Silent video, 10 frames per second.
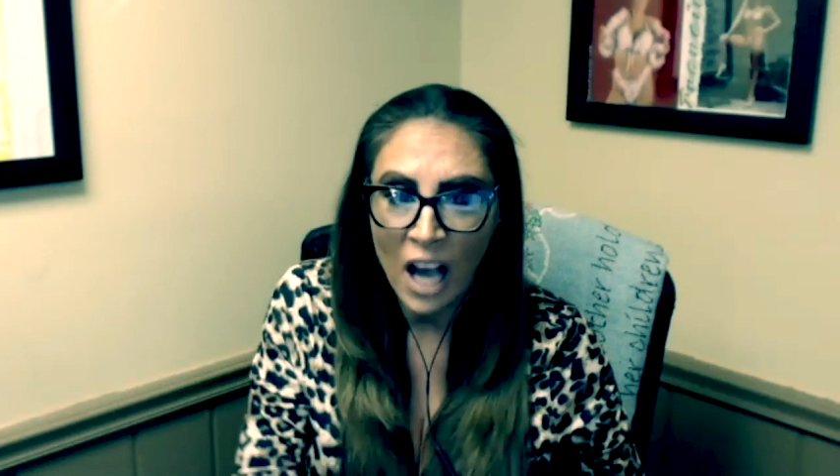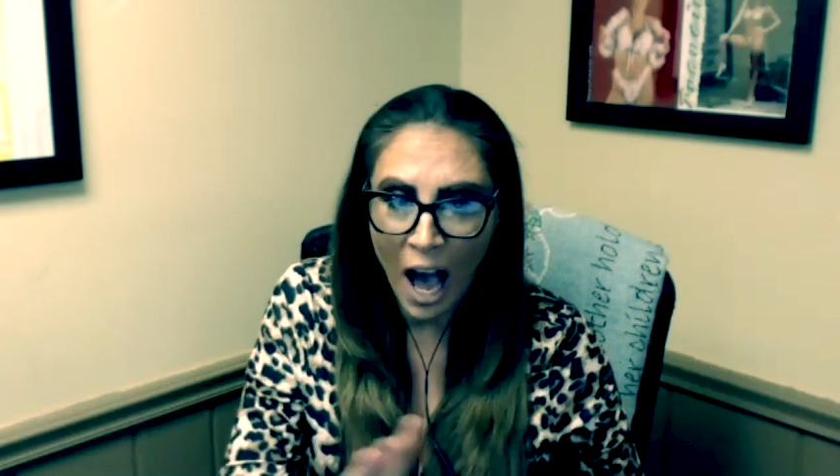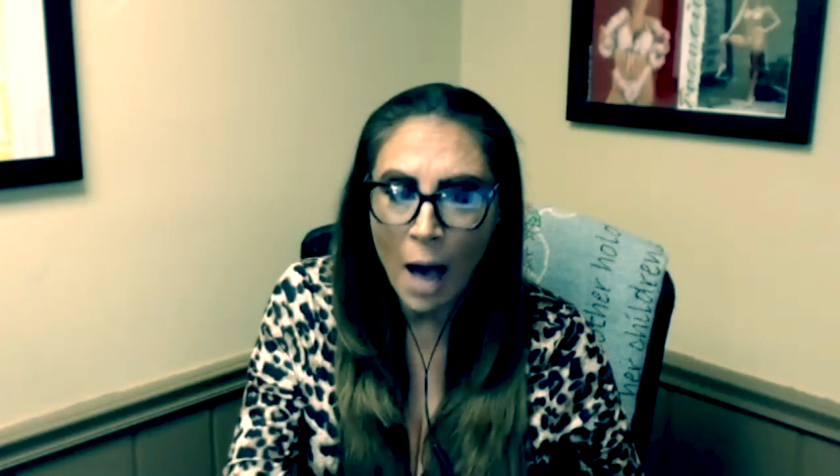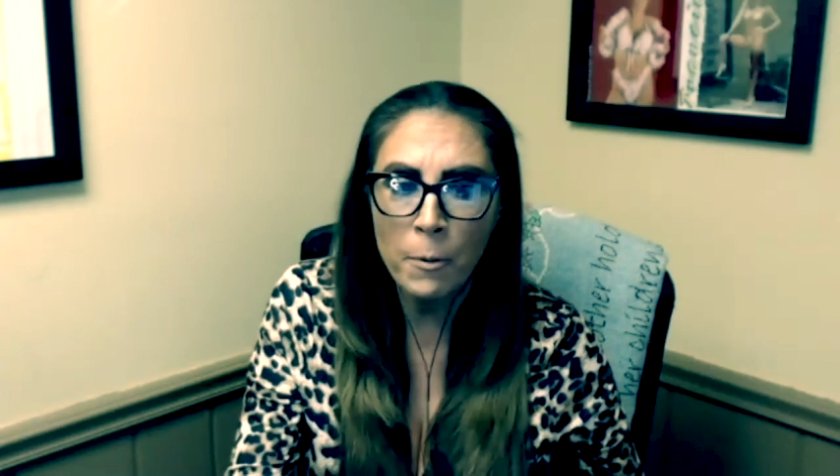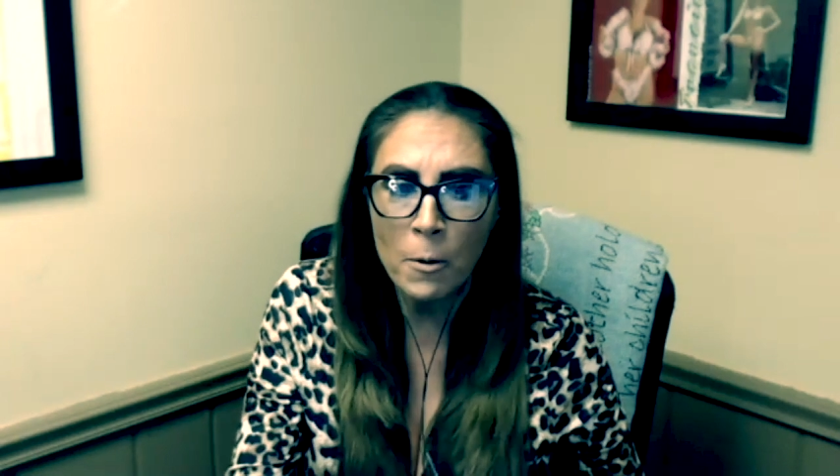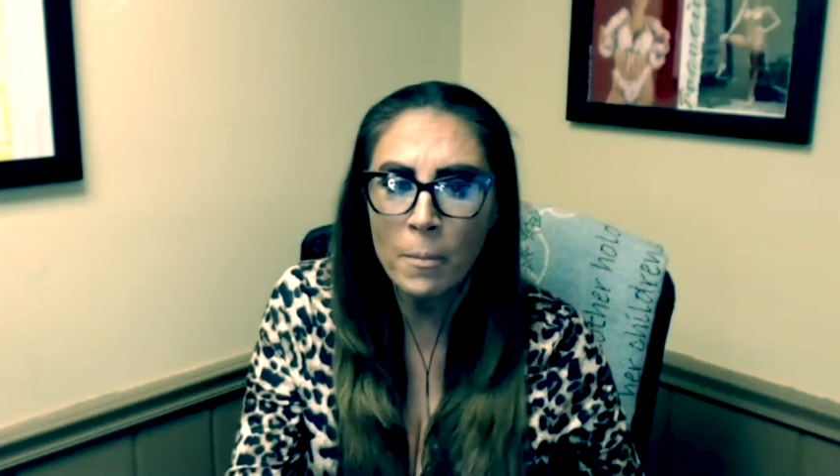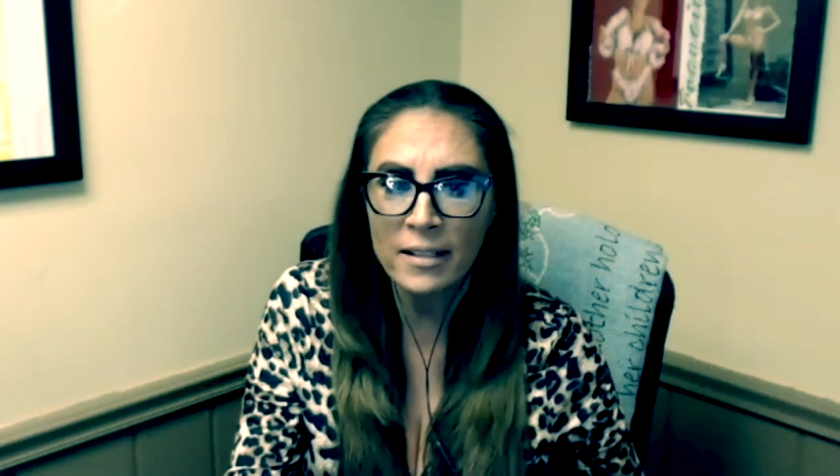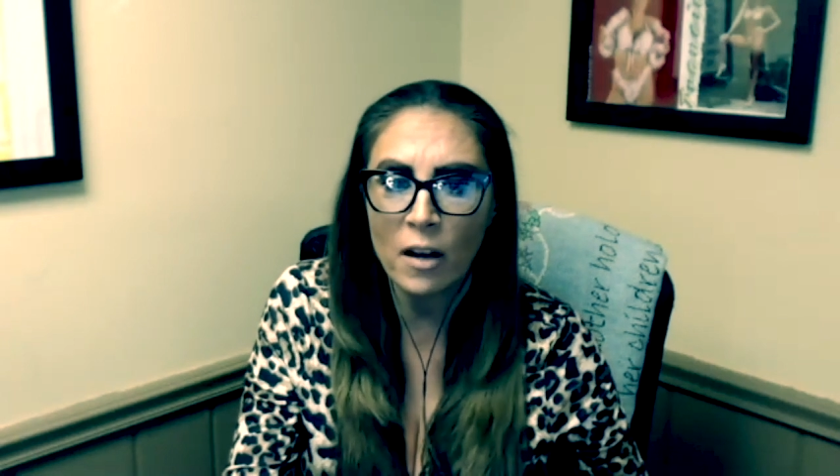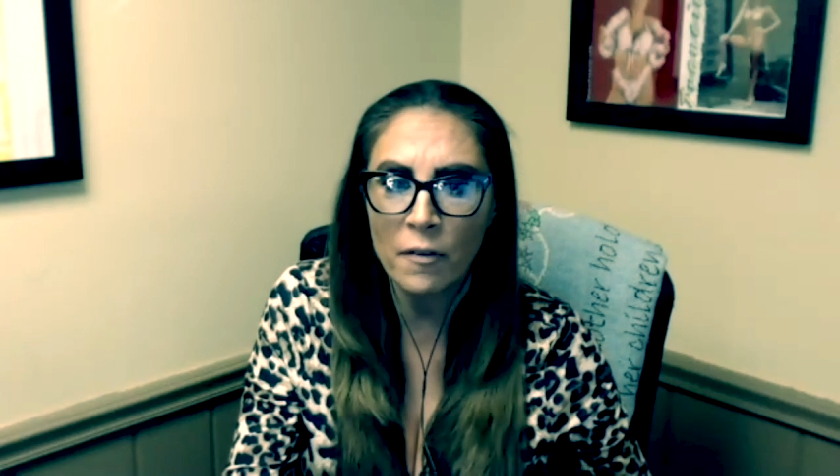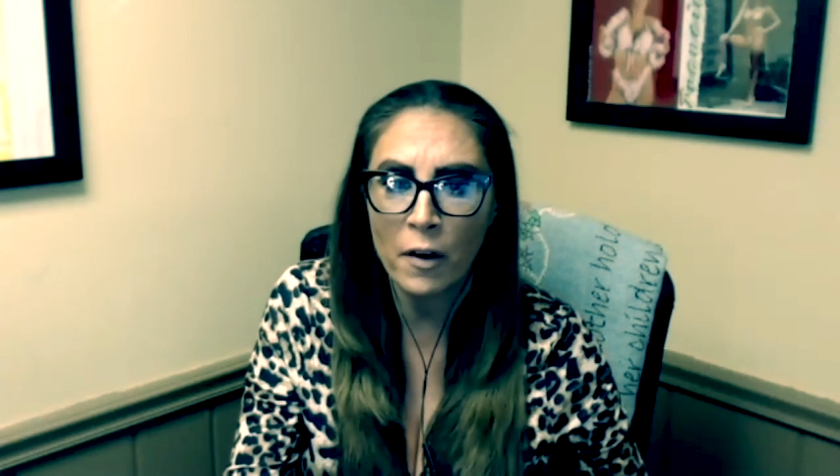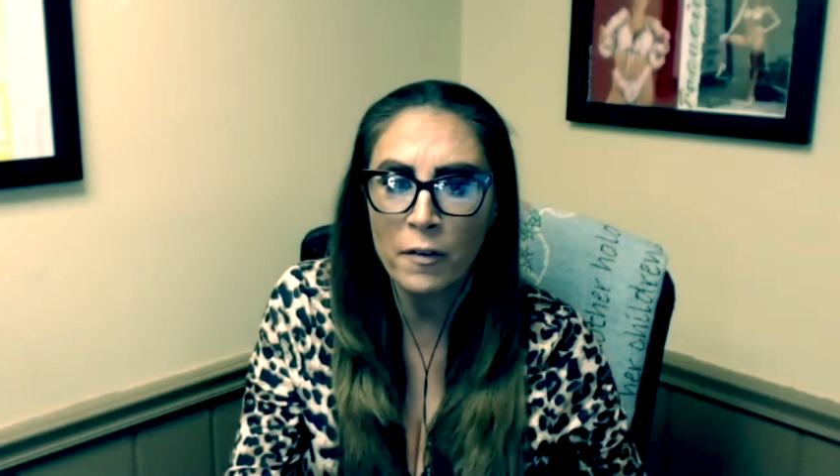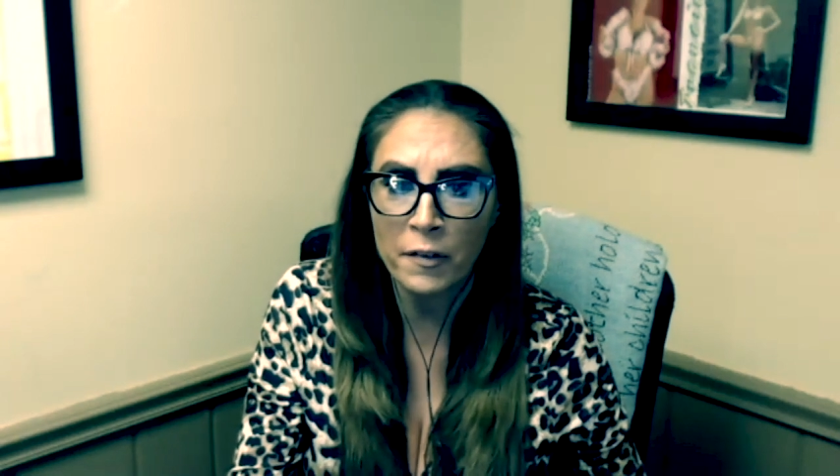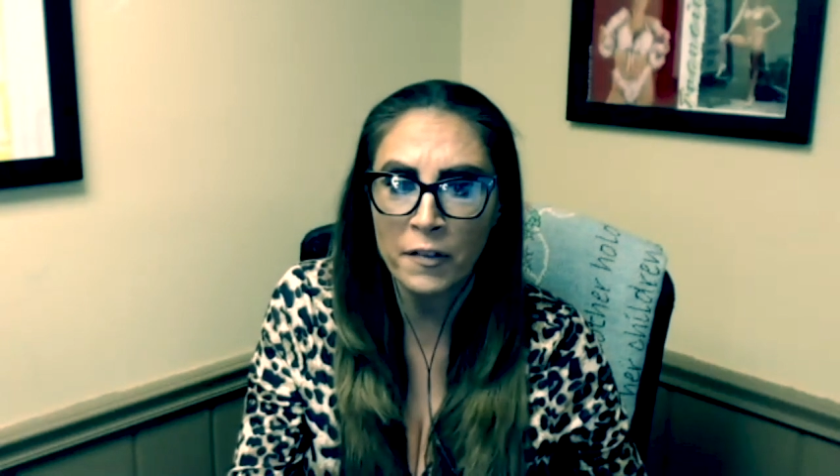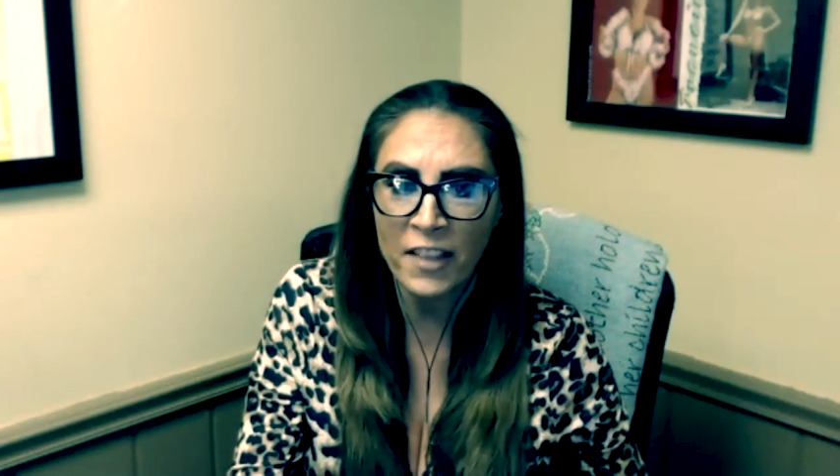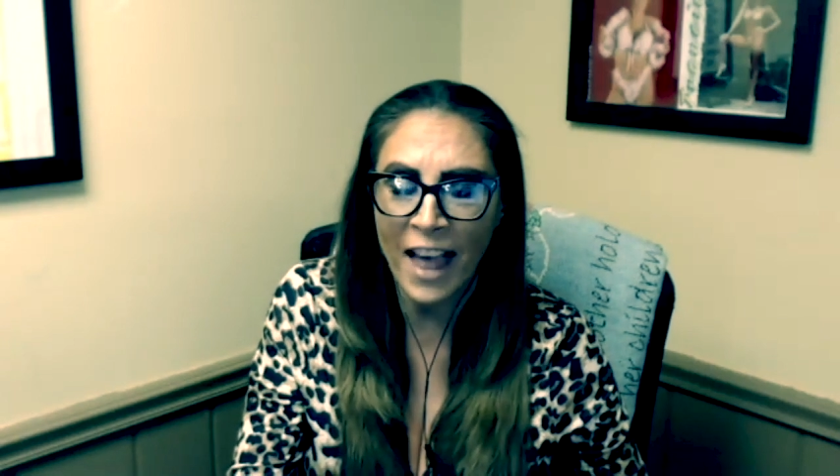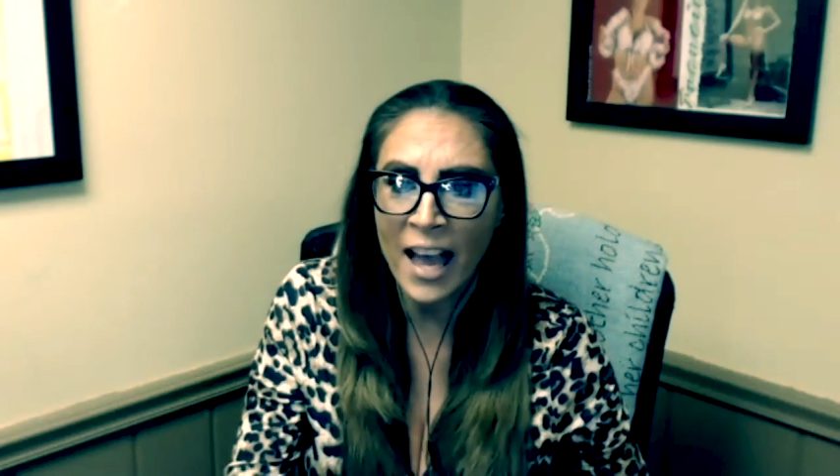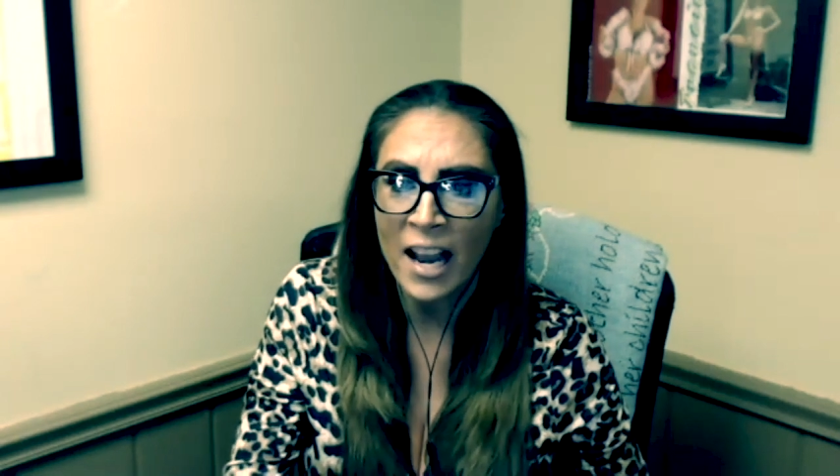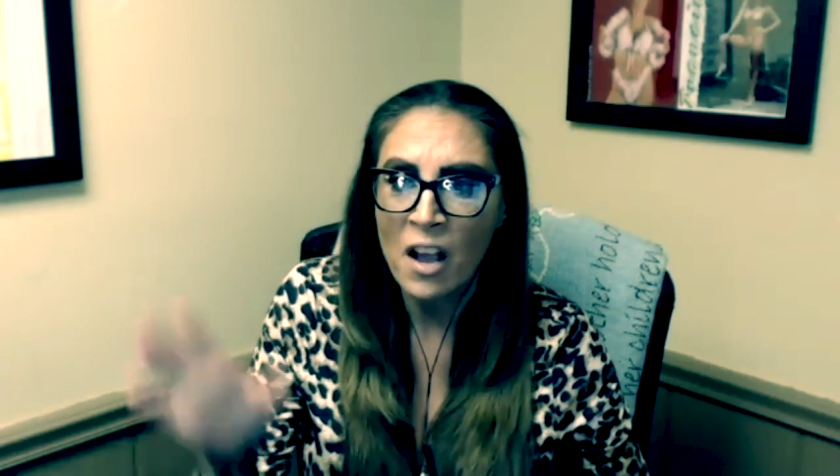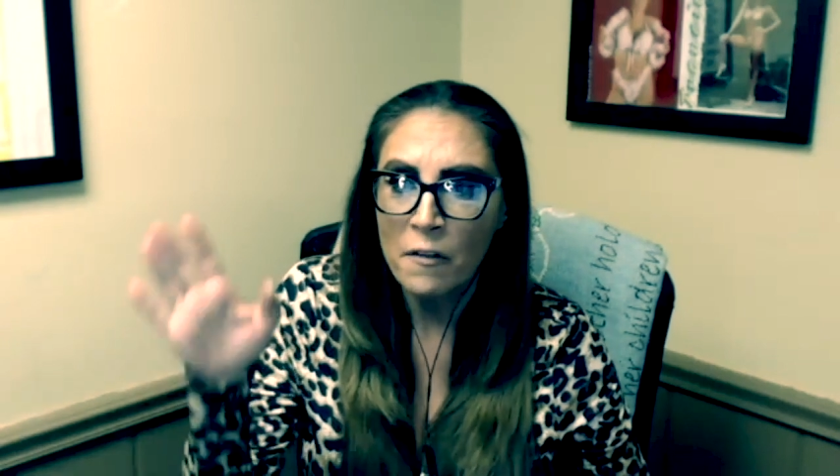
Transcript: I'll put myself over for that.